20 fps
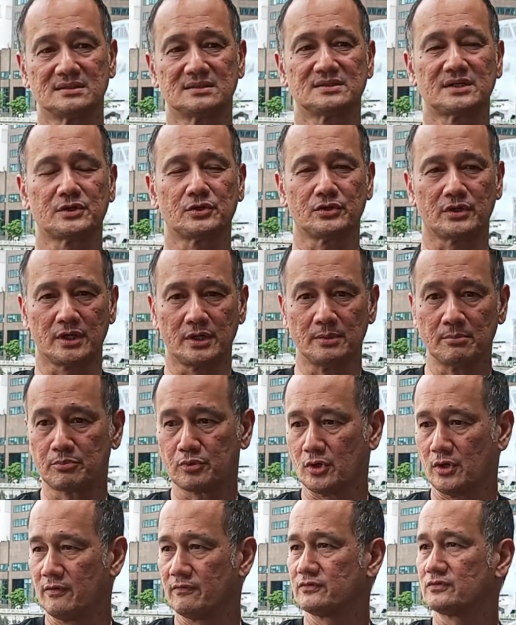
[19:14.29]
started to
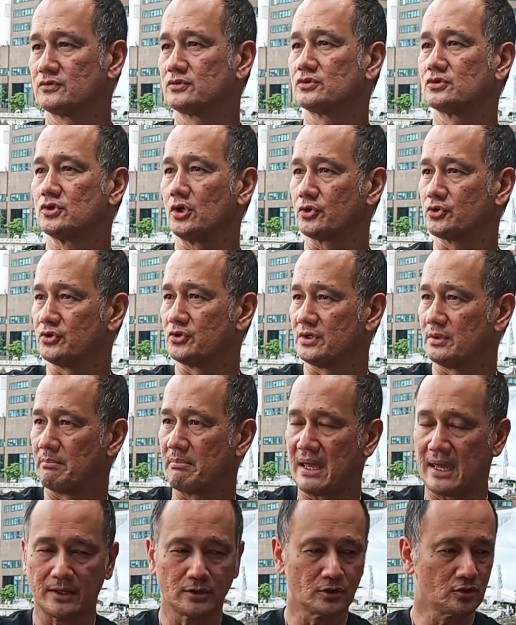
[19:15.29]
improv, talk to the
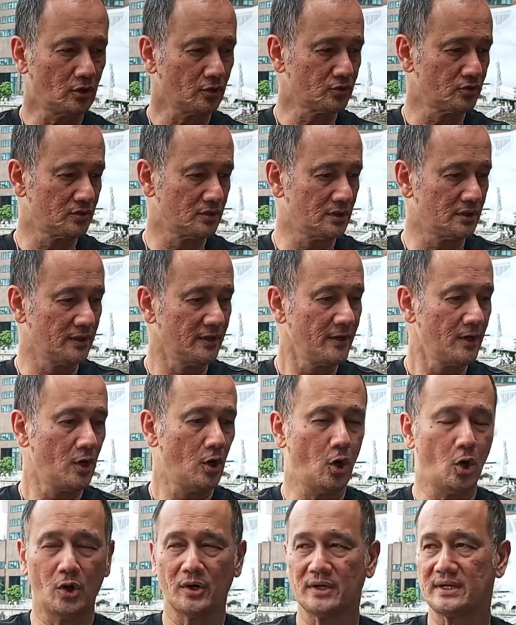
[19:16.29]
band, talk to the
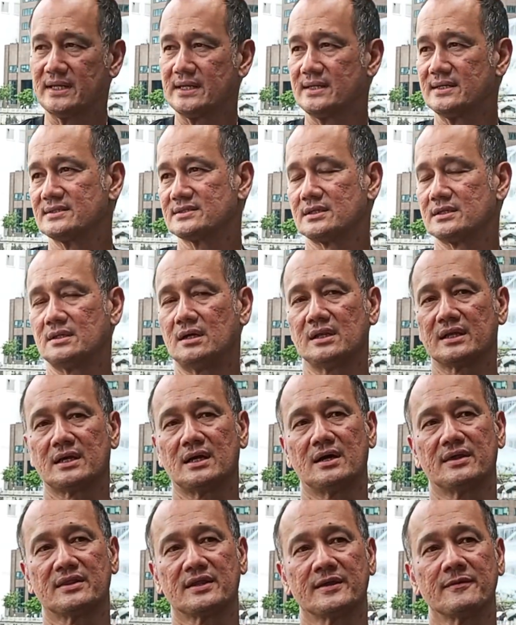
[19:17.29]
audience, and all that
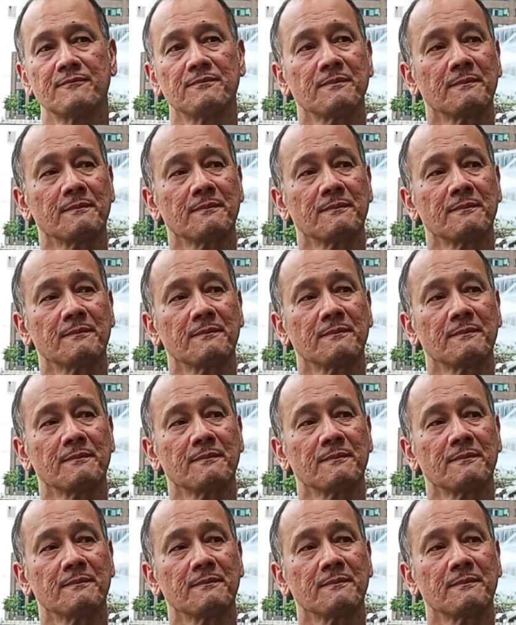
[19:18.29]
kind of thing.